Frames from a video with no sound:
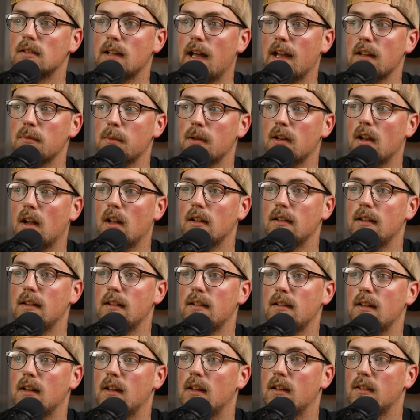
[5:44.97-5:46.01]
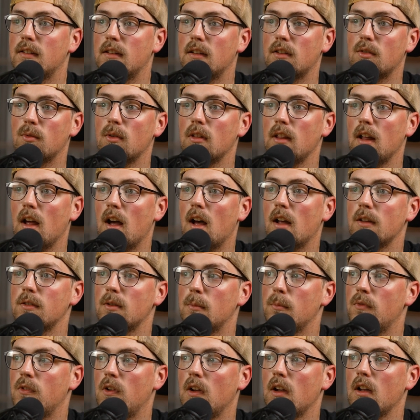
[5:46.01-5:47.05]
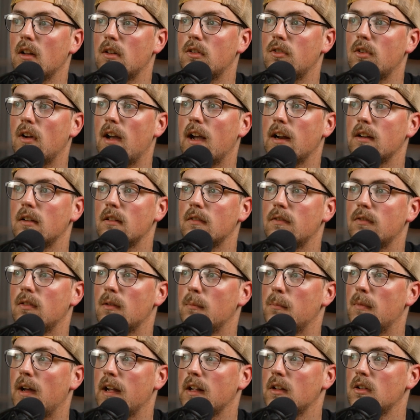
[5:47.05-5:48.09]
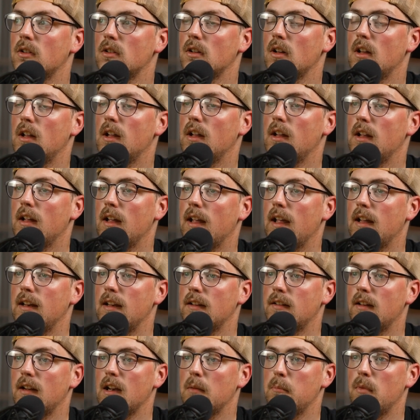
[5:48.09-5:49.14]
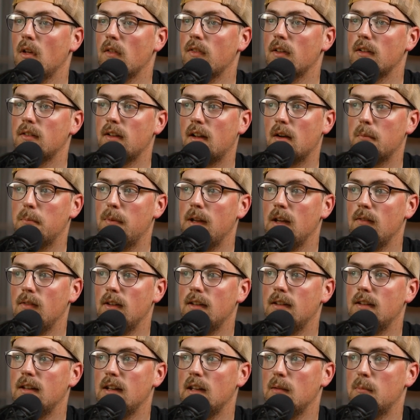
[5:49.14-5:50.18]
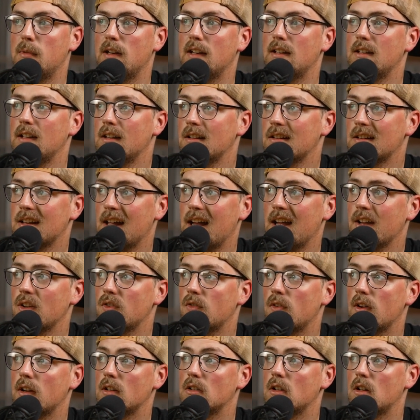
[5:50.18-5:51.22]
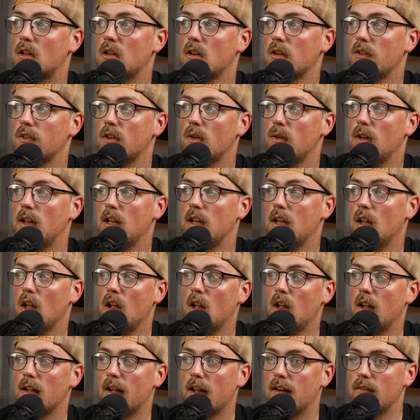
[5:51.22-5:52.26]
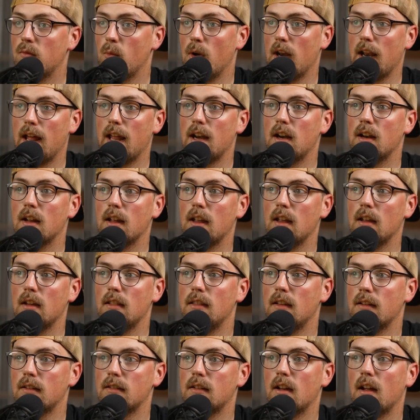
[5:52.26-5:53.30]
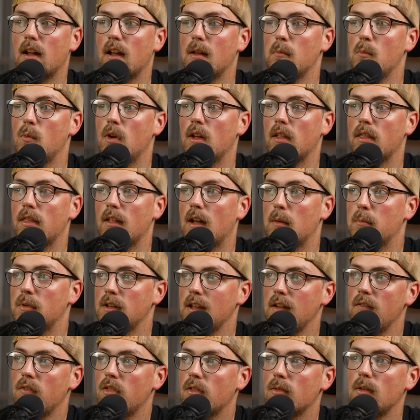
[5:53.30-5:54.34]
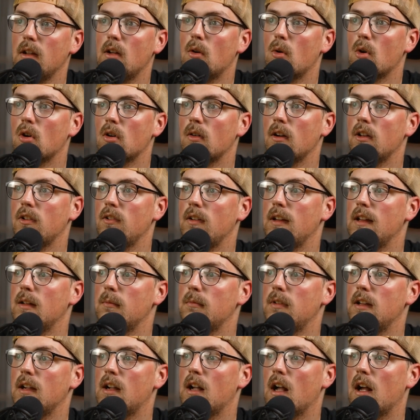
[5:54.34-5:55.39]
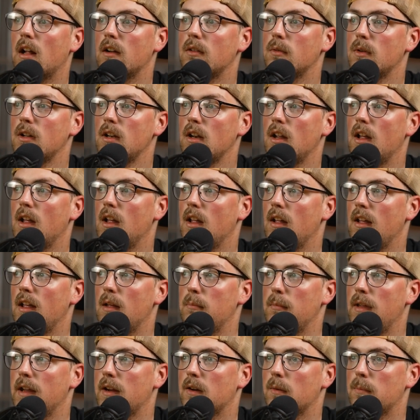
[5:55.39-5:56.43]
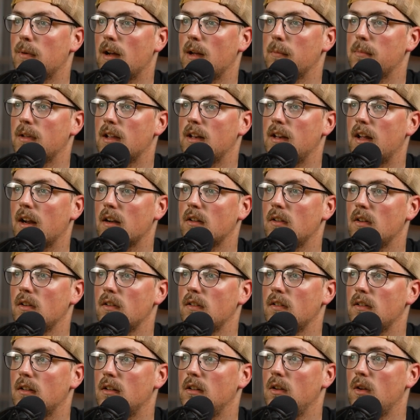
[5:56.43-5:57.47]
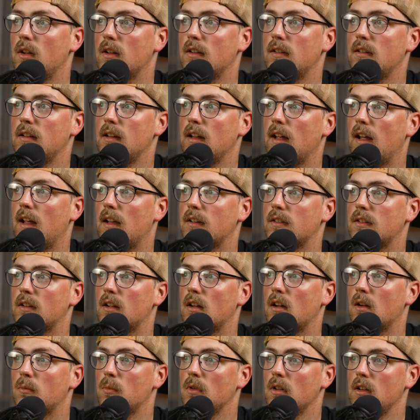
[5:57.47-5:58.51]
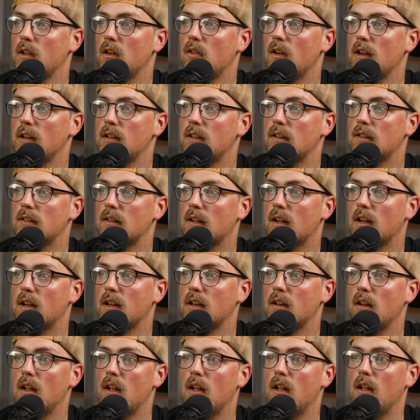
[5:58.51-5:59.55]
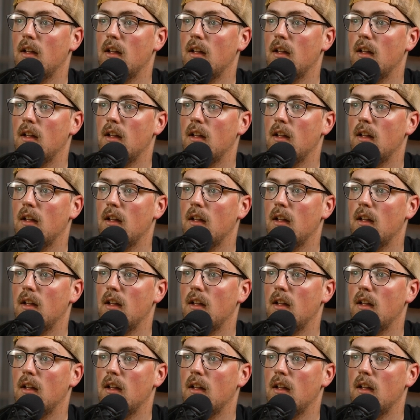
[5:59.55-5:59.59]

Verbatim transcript: Last but not least is this really awesome chicken tractor from Michael. And he said he built this out of PVC, but it didn't last very long. So he kind of went at it again, this time with, I believe, three quarter inch EMT conduit and maker pipe connectors. And you can see it has a really great design.